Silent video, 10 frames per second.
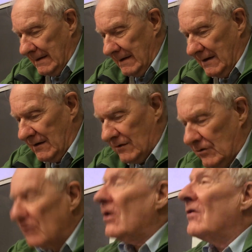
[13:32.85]
is
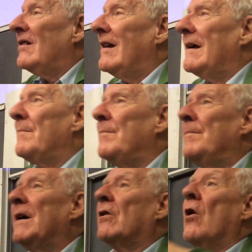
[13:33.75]
not only
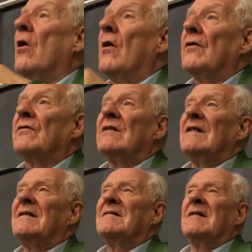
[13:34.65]
because
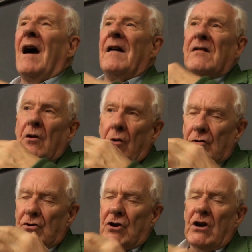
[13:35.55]
it's the
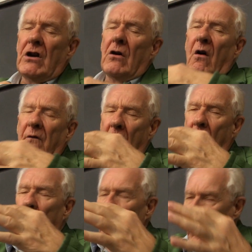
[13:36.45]
ideology of
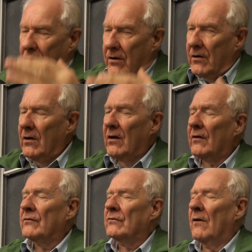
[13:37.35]

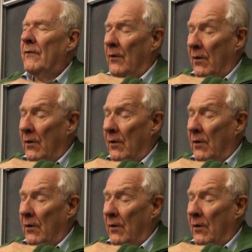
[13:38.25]
workers, of